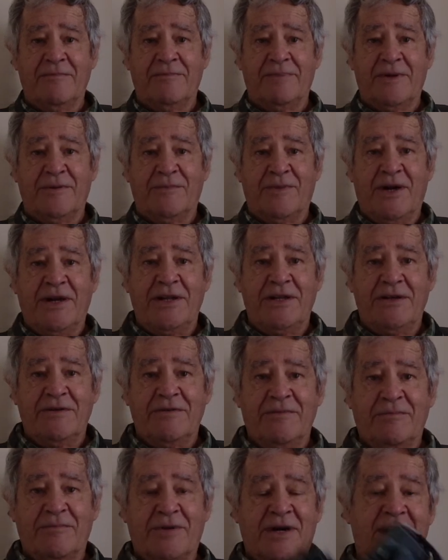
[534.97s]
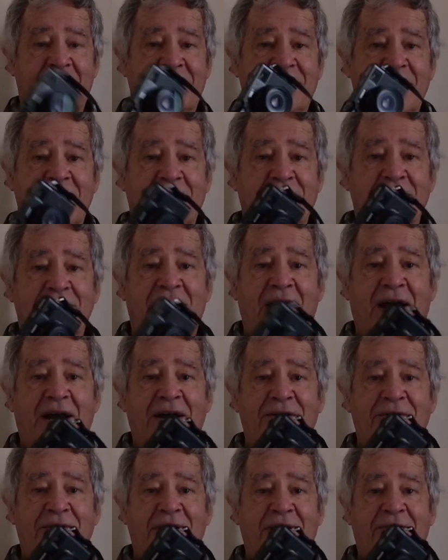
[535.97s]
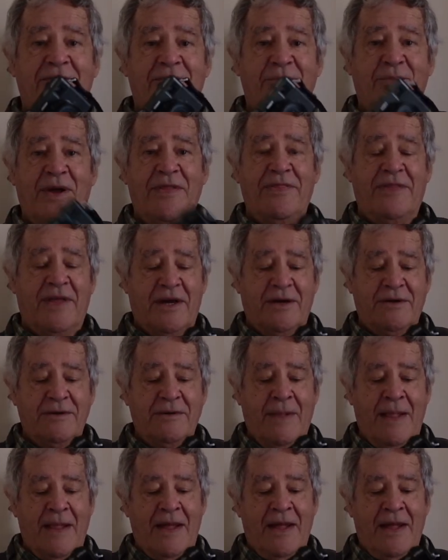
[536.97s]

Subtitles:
but wherever you go, it's with you.